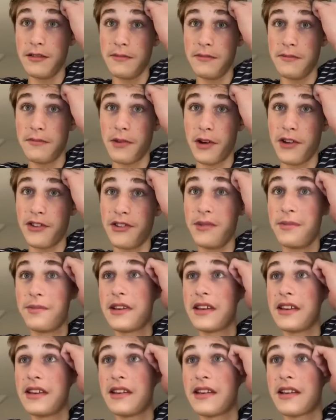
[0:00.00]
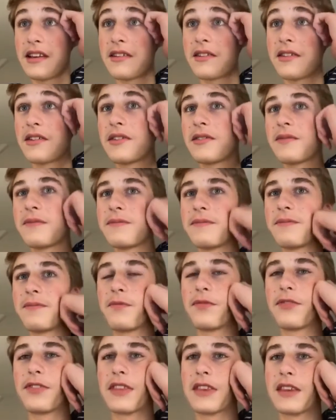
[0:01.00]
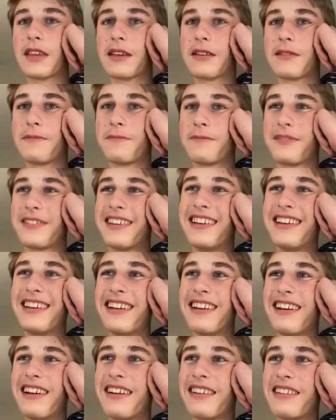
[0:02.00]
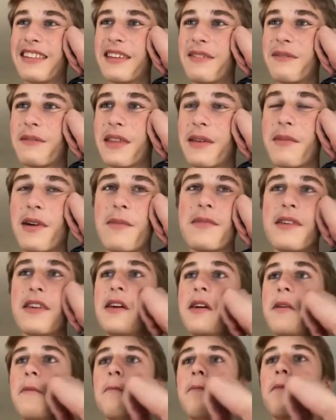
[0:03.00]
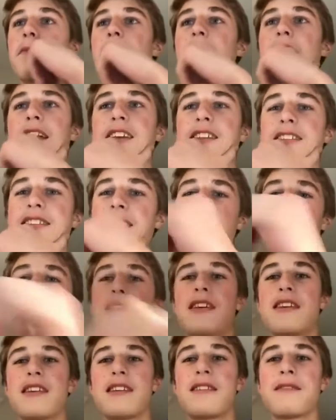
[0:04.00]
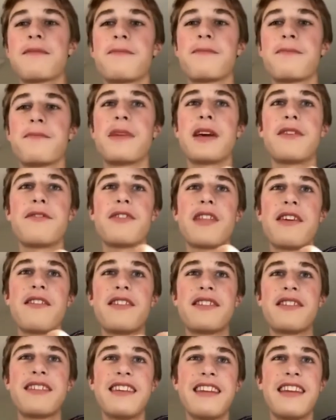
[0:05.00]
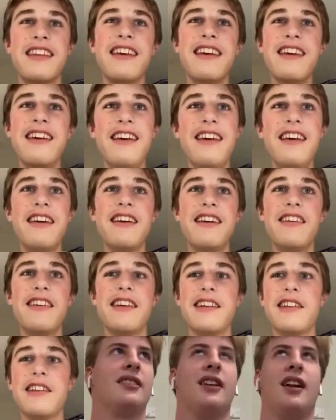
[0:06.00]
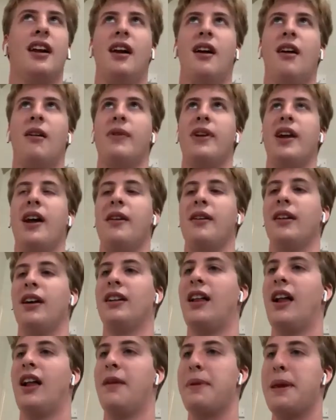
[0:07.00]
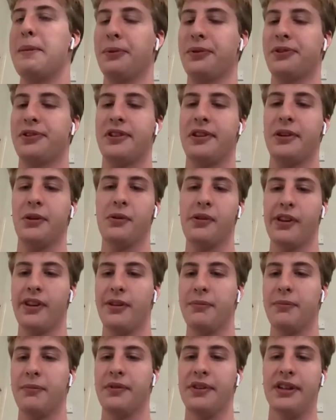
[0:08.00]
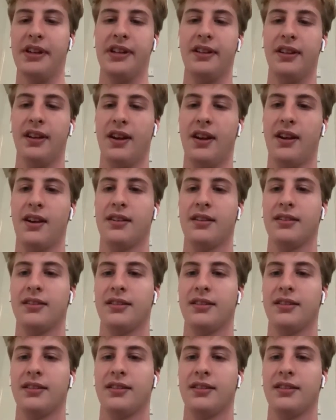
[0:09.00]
possibly. I don't know. uh, they they might. Yeah, I can see them being banned for that reason. Yeah uh, we had a lot of people steal them and like